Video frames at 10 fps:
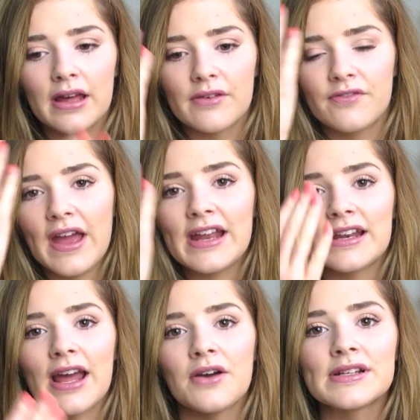faded
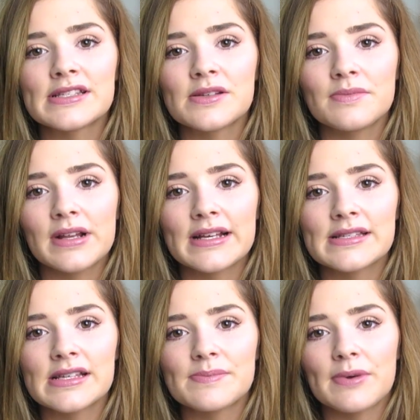out in some
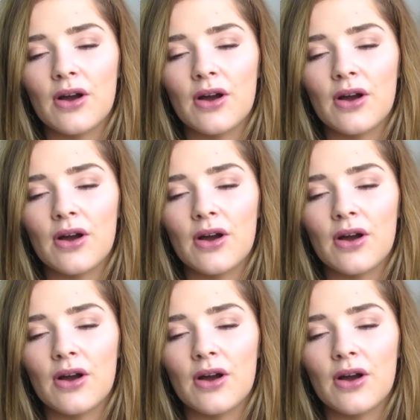places, but